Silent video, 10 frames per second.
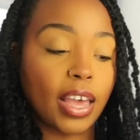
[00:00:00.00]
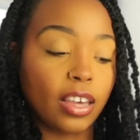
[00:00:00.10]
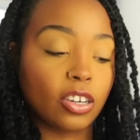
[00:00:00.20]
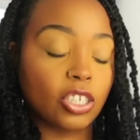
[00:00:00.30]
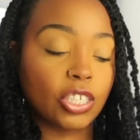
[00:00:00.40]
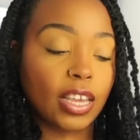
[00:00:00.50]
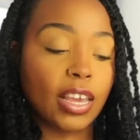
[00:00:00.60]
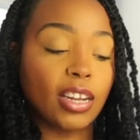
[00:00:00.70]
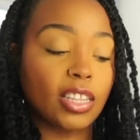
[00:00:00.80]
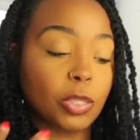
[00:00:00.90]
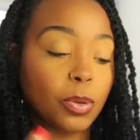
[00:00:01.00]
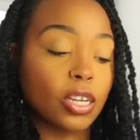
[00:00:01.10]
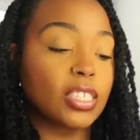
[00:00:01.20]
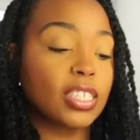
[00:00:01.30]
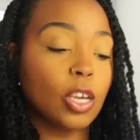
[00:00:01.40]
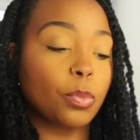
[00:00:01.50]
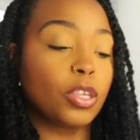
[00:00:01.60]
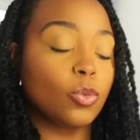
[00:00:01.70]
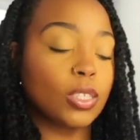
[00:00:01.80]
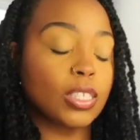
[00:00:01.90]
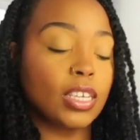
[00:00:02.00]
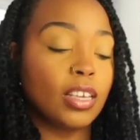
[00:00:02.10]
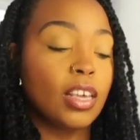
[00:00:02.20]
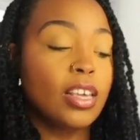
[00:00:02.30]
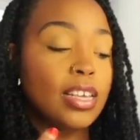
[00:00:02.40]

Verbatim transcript: that energy in and this person is helping you see